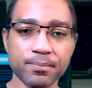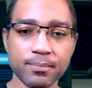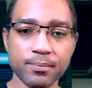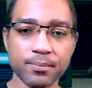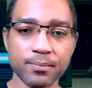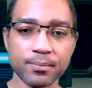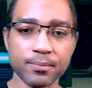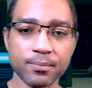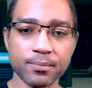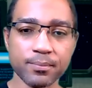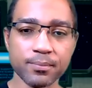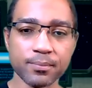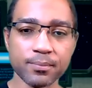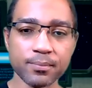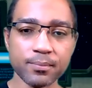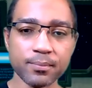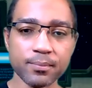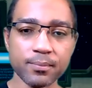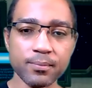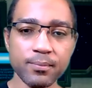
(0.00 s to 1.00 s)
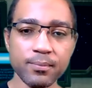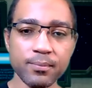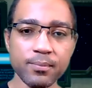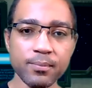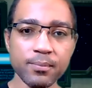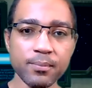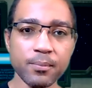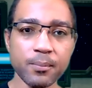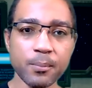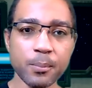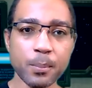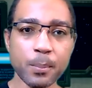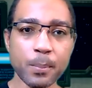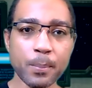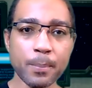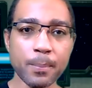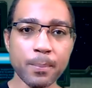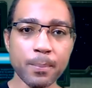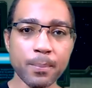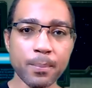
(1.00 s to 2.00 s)

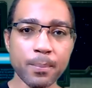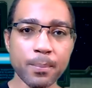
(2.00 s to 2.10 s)
(no one is talking)